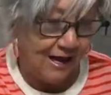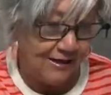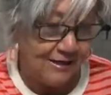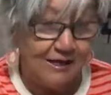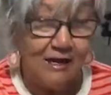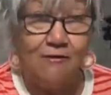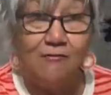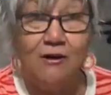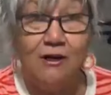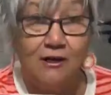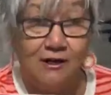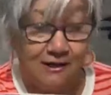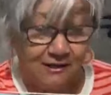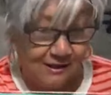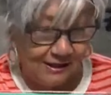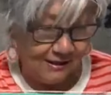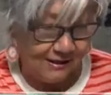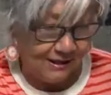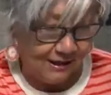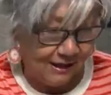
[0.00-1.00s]
I
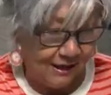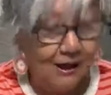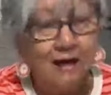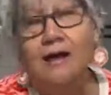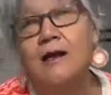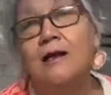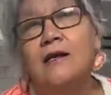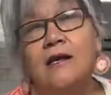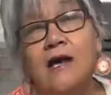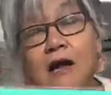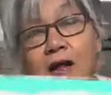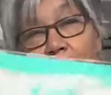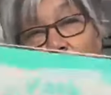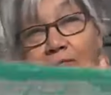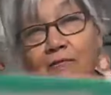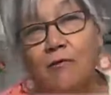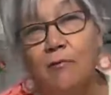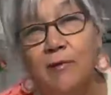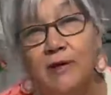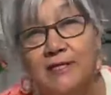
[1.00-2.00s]
definitely need that.
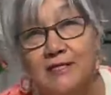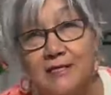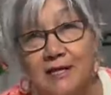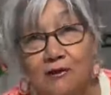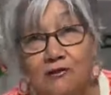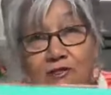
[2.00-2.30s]
Y'all, I would be